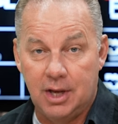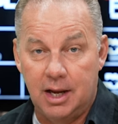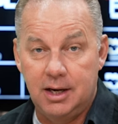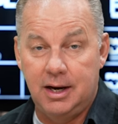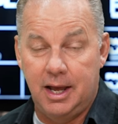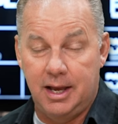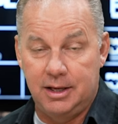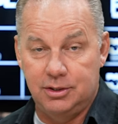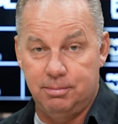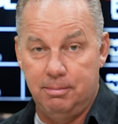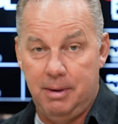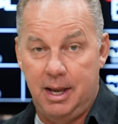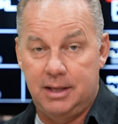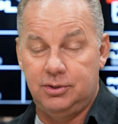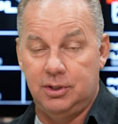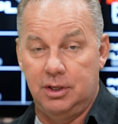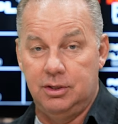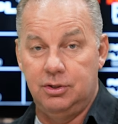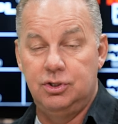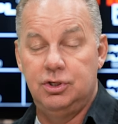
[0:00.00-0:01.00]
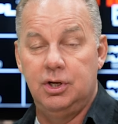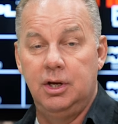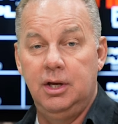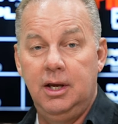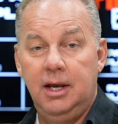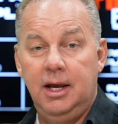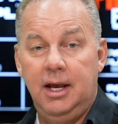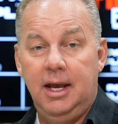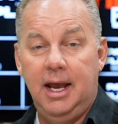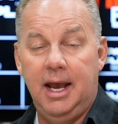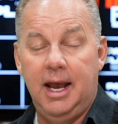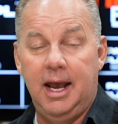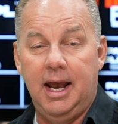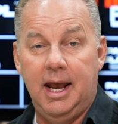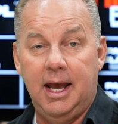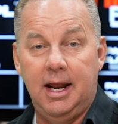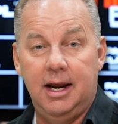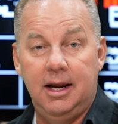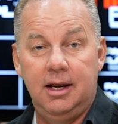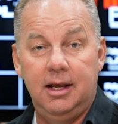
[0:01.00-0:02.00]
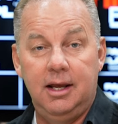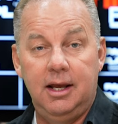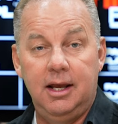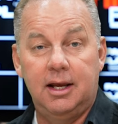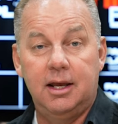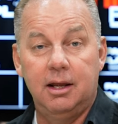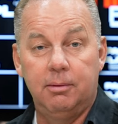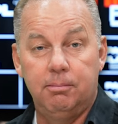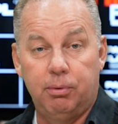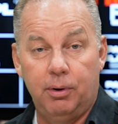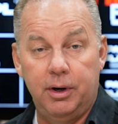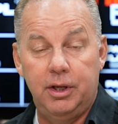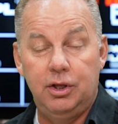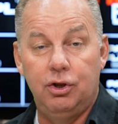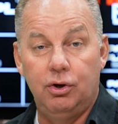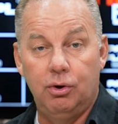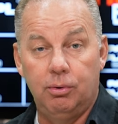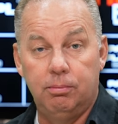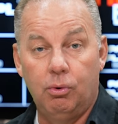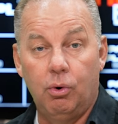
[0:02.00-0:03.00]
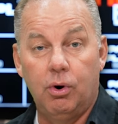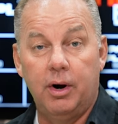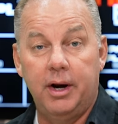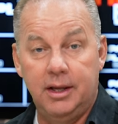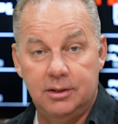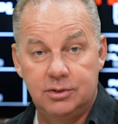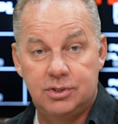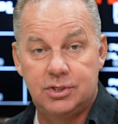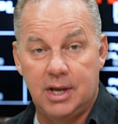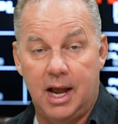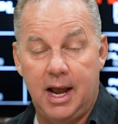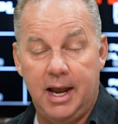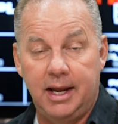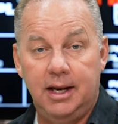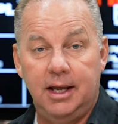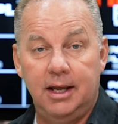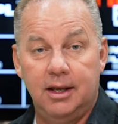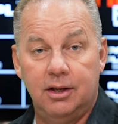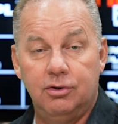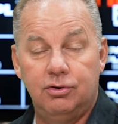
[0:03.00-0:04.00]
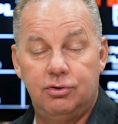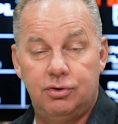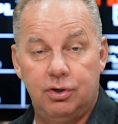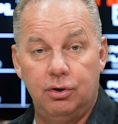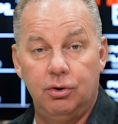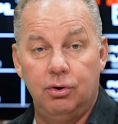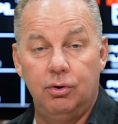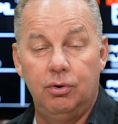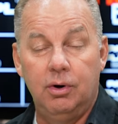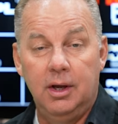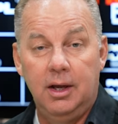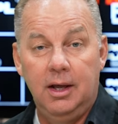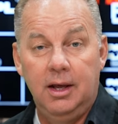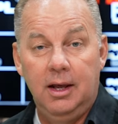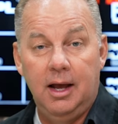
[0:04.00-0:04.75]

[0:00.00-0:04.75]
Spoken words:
Sunday's message, and it can bring you more insight into